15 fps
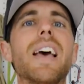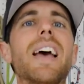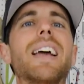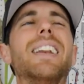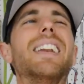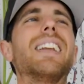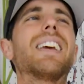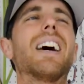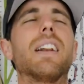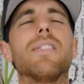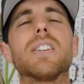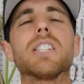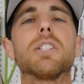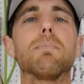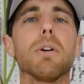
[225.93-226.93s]
and any kind of
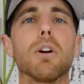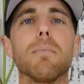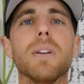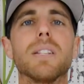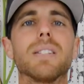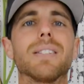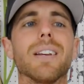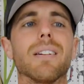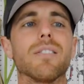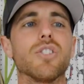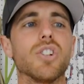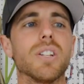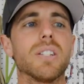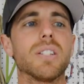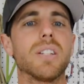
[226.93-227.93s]
experiments that are
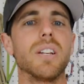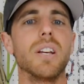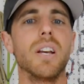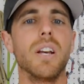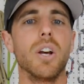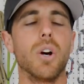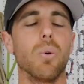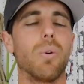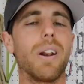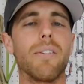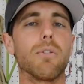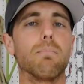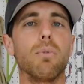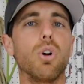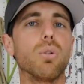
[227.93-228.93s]
just
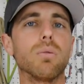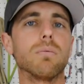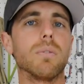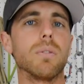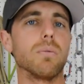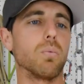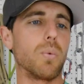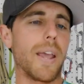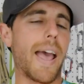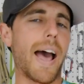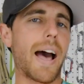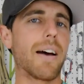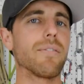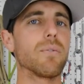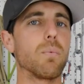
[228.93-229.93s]
whatever bolt we
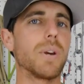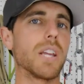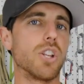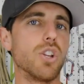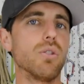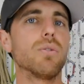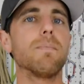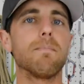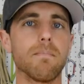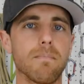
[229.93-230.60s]
have, we can use.